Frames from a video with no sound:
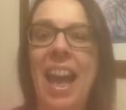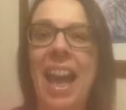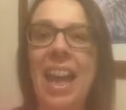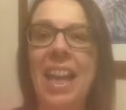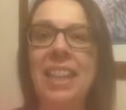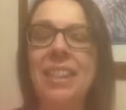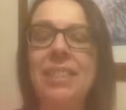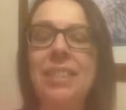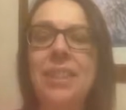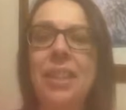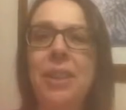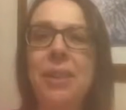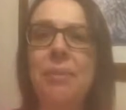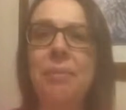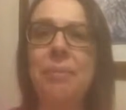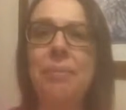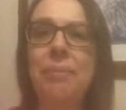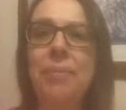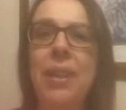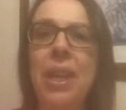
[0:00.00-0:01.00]

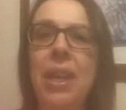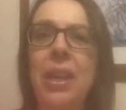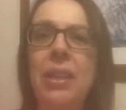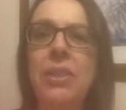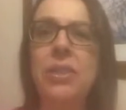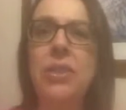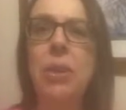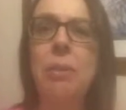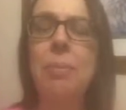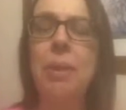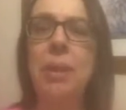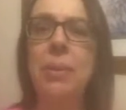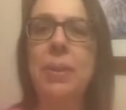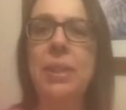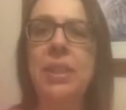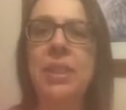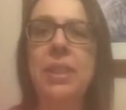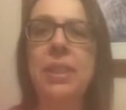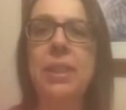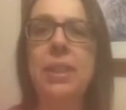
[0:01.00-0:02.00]
And so my
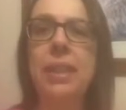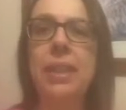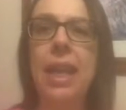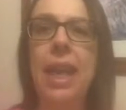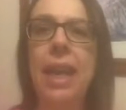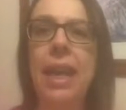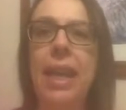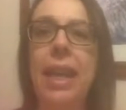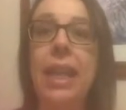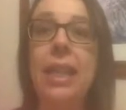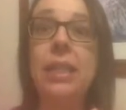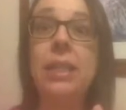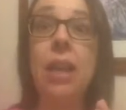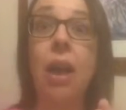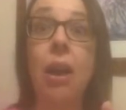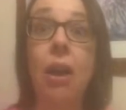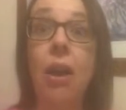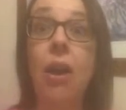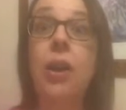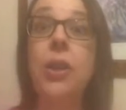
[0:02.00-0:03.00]
question today is,
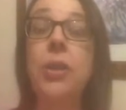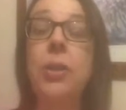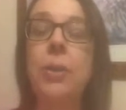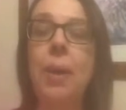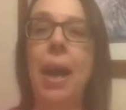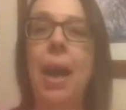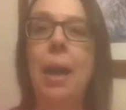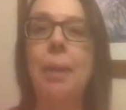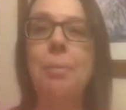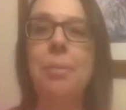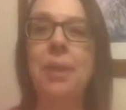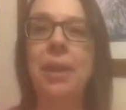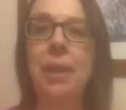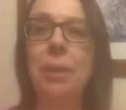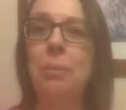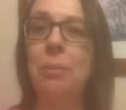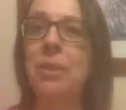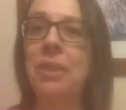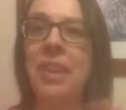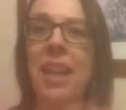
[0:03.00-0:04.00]
are you
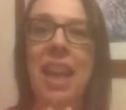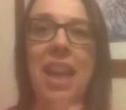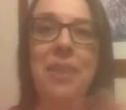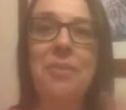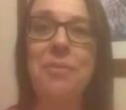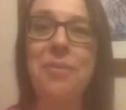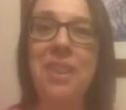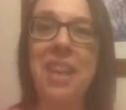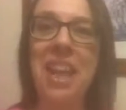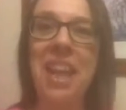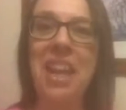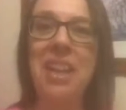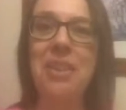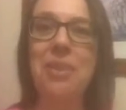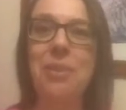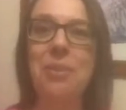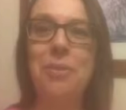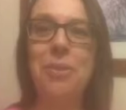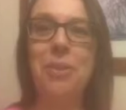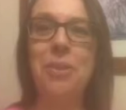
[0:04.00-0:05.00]
happy with every
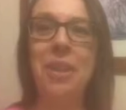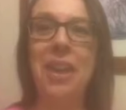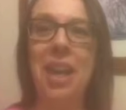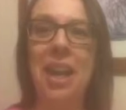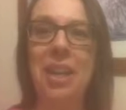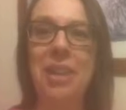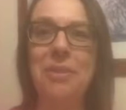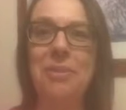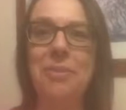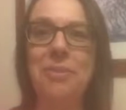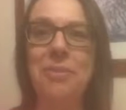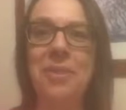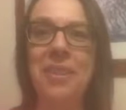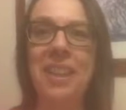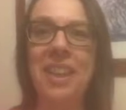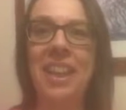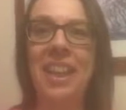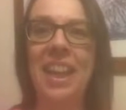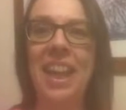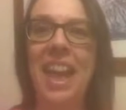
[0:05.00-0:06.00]
area of your life?
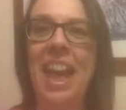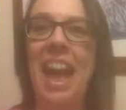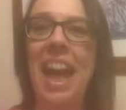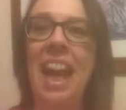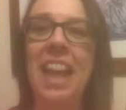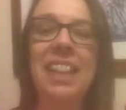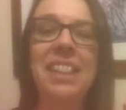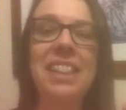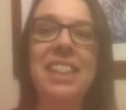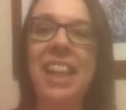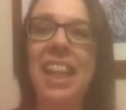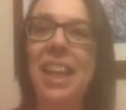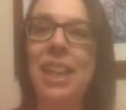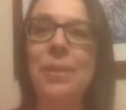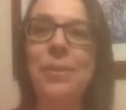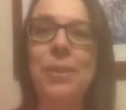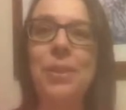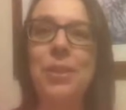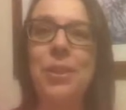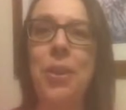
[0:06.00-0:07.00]
And
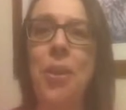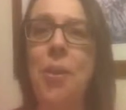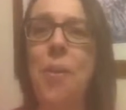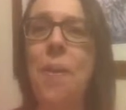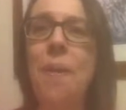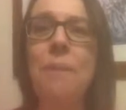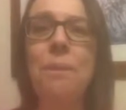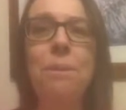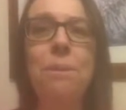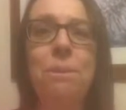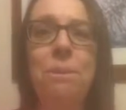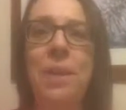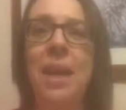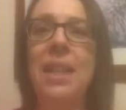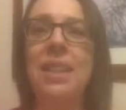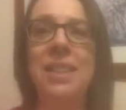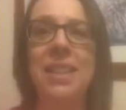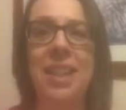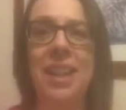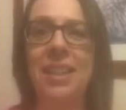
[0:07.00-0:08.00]
if so,
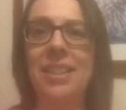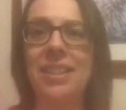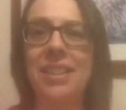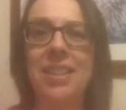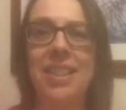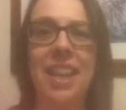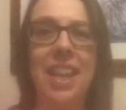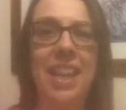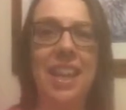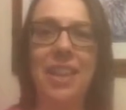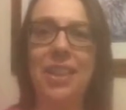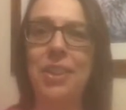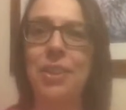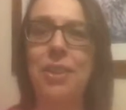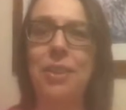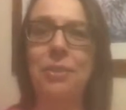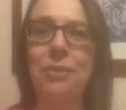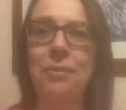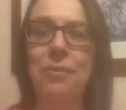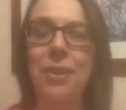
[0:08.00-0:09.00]
fantastic.
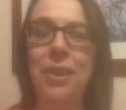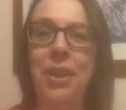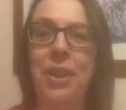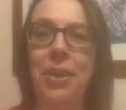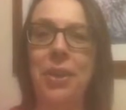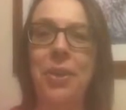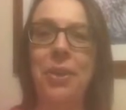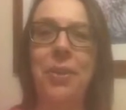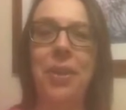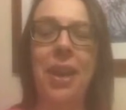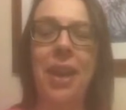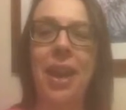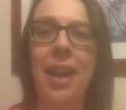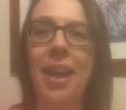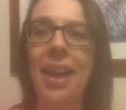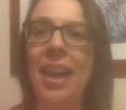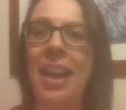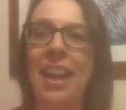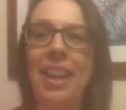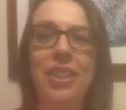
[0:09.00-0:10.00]
Good for you.
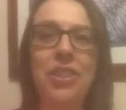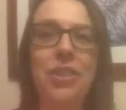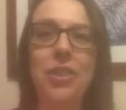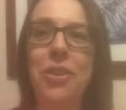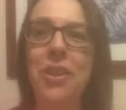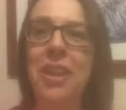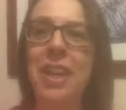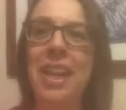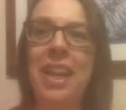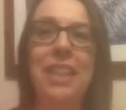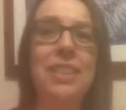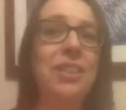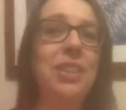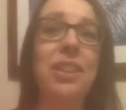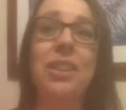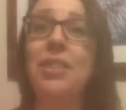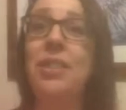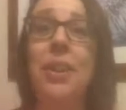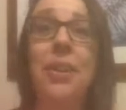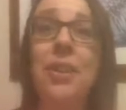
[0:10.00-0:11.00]
Enjoy it.
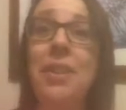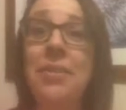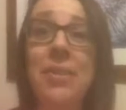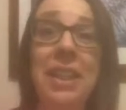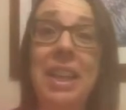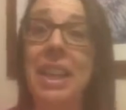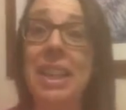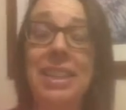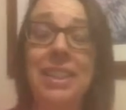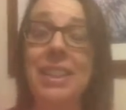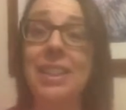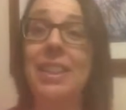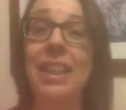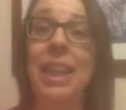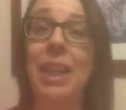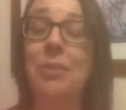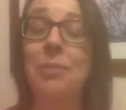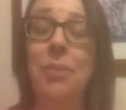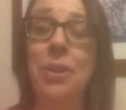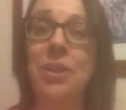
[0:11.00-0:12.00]
You don't even need to
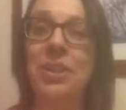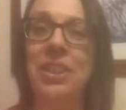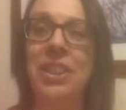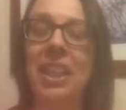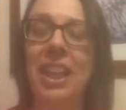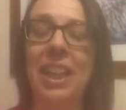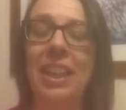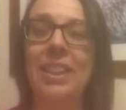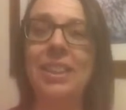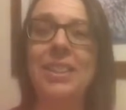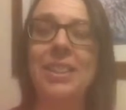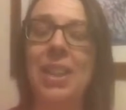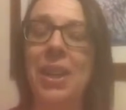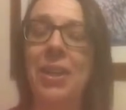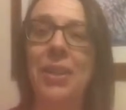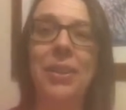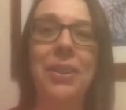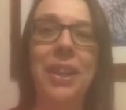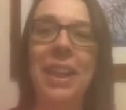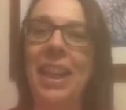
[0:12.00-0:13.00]
keep watching.
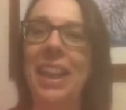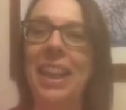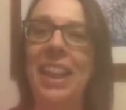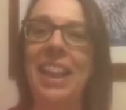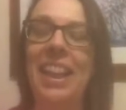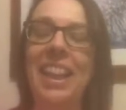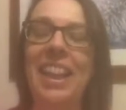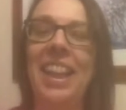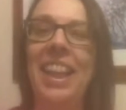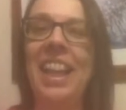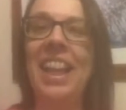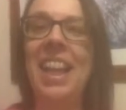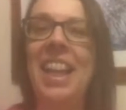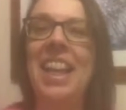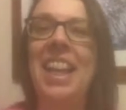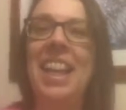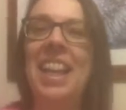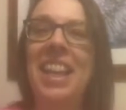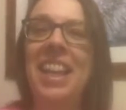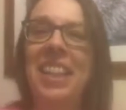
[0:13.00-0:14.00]
So
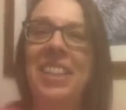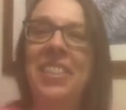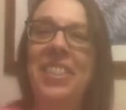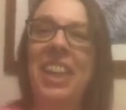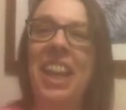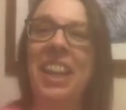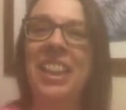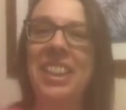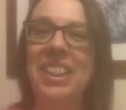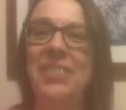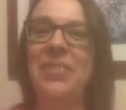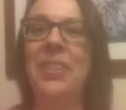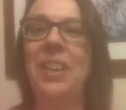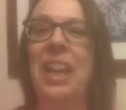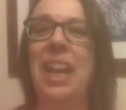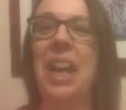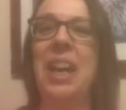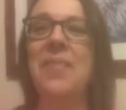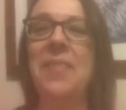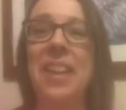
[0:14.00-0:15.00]
thanks for
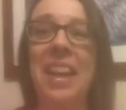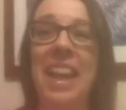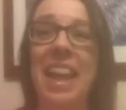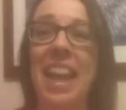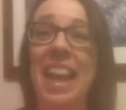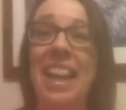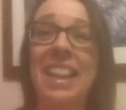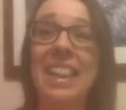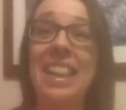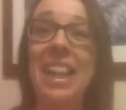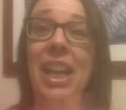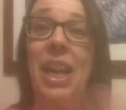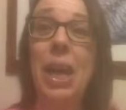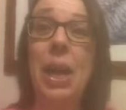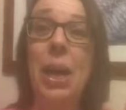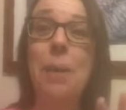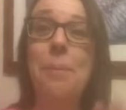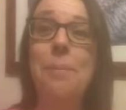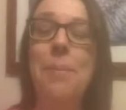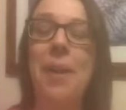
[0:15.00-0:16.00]
coming and
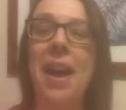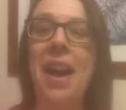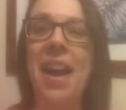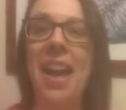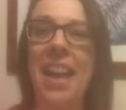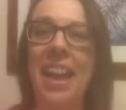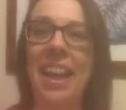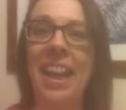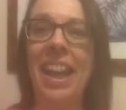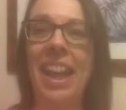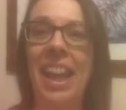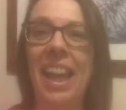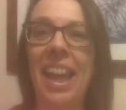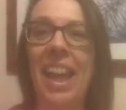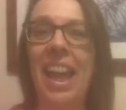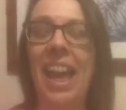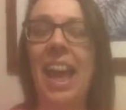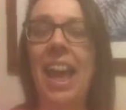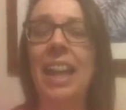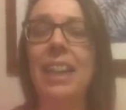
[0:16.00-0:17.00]
bye.
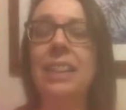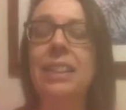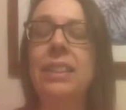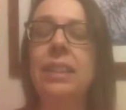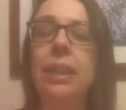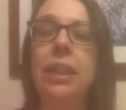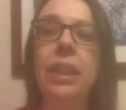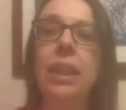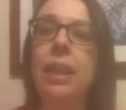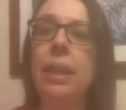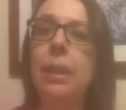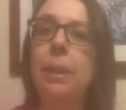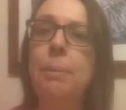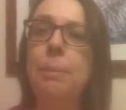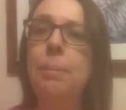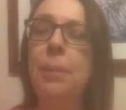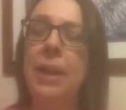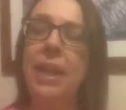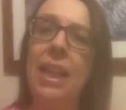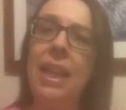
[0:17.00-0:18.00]

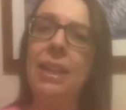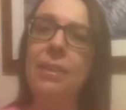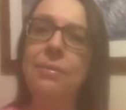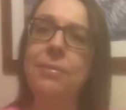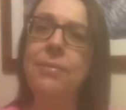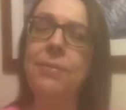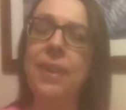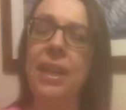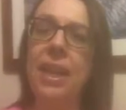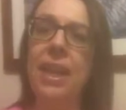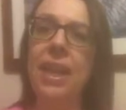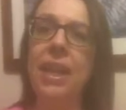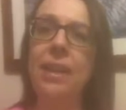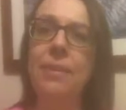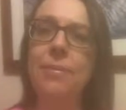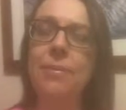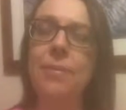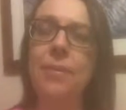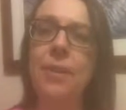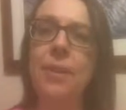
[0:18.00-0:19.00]
But
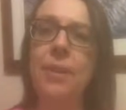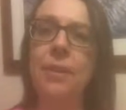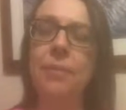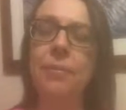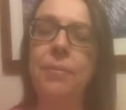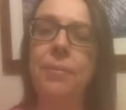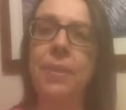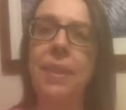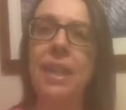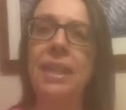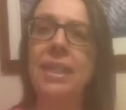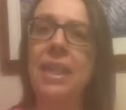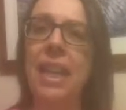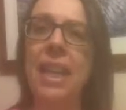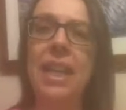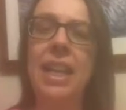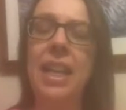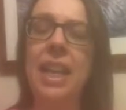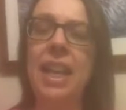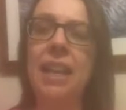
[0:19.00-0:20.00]
if there's
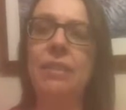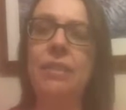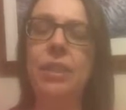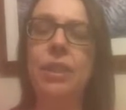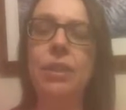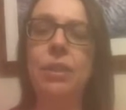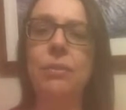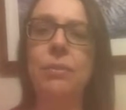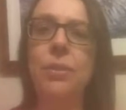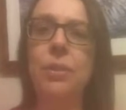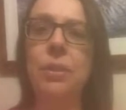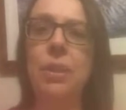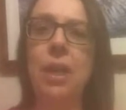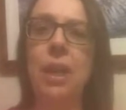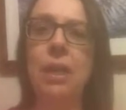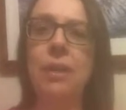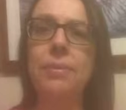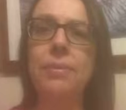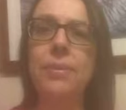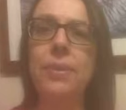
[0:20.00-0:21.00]
any areas of your
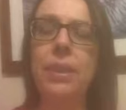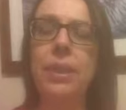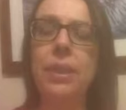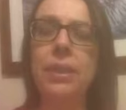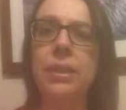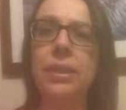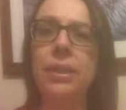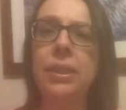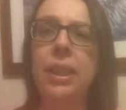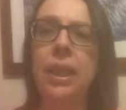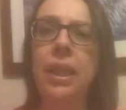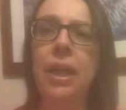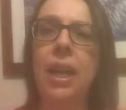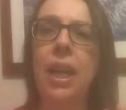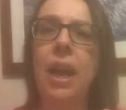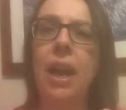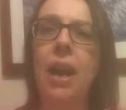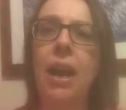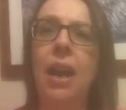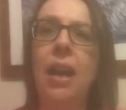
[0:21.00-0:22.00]
life that
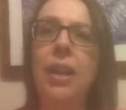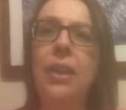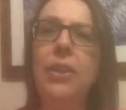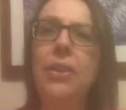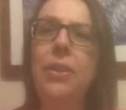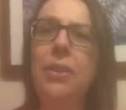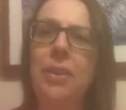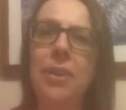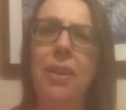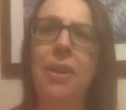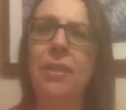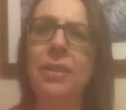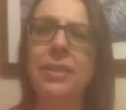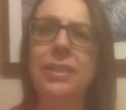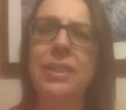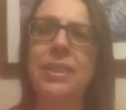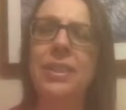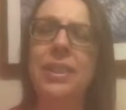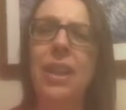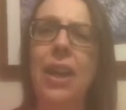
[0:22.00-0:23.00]
you're
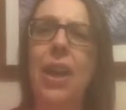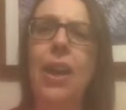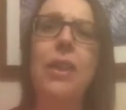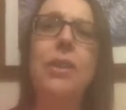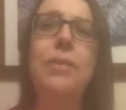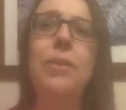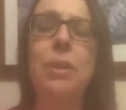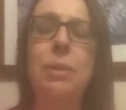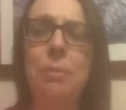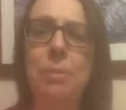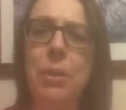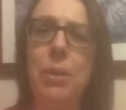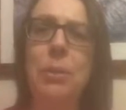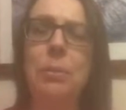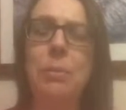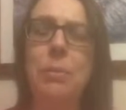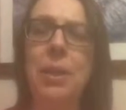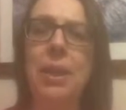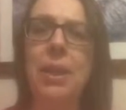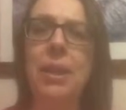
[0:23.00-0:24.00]
not over the
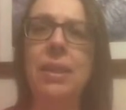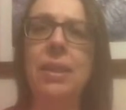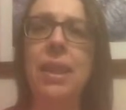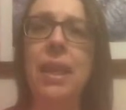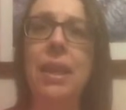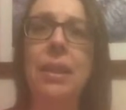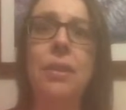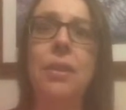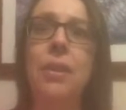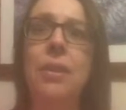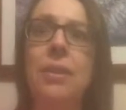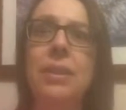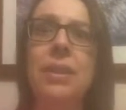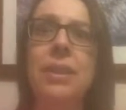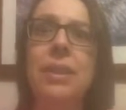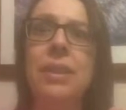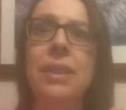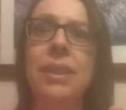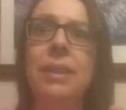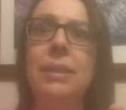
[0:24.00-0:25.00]
moon with, they're
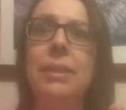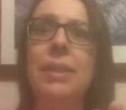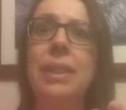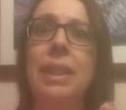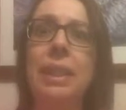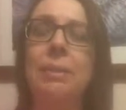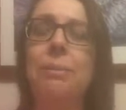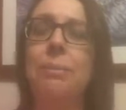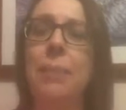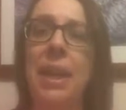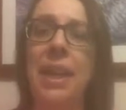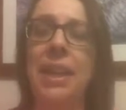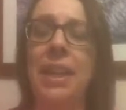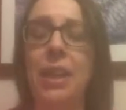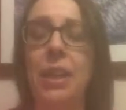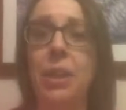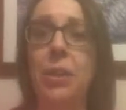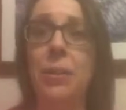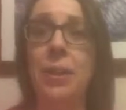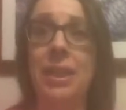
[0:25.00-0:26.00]
not
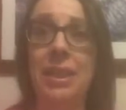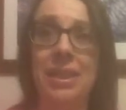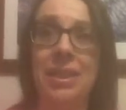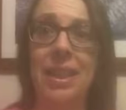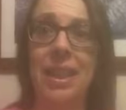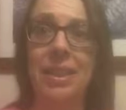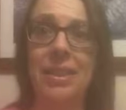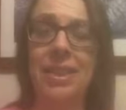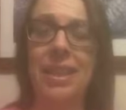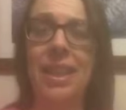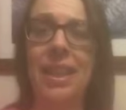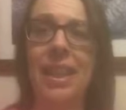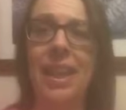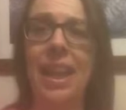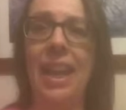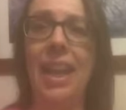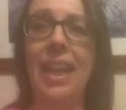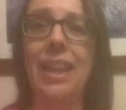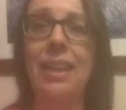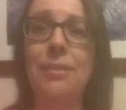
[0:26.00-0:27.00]
making you ecstatic,
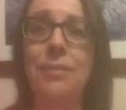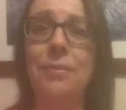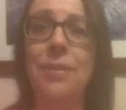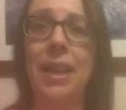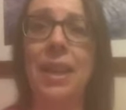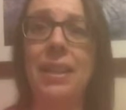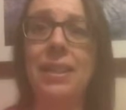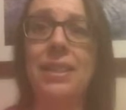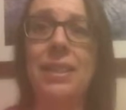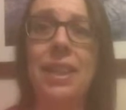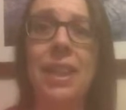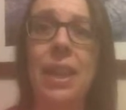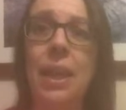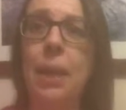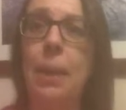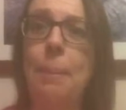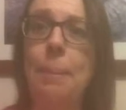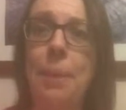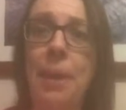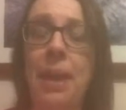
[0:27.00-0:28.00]
and in fact,
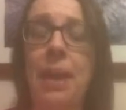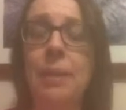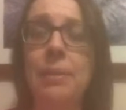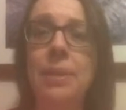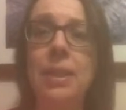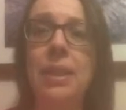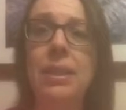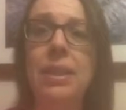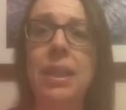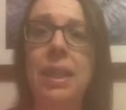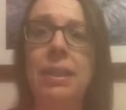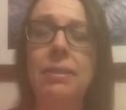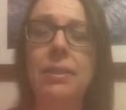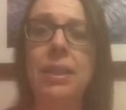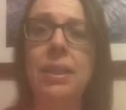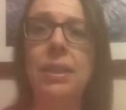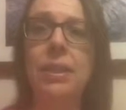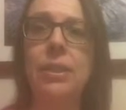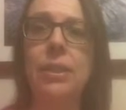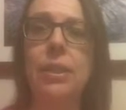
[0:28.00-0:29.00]
perhaps there's
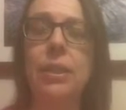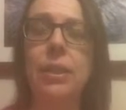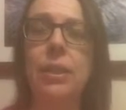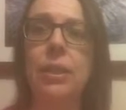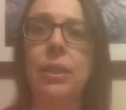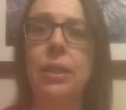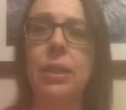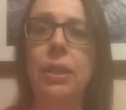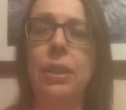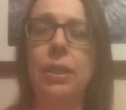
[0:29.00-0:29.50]
areas that